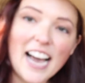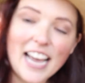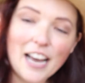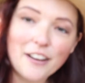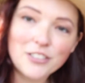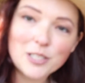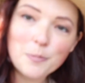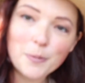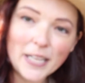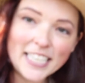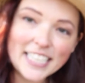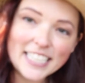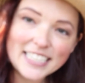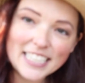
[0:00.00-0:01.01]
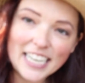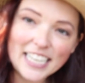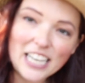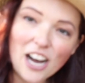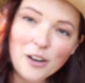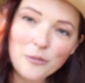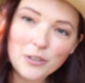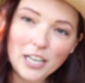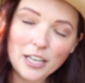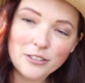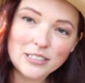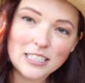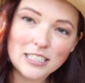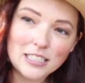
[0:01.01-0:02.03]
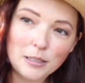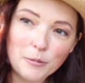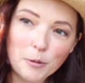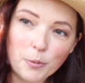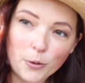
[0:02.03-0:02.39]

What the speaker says: I have this blanket that I got when I was in Lima,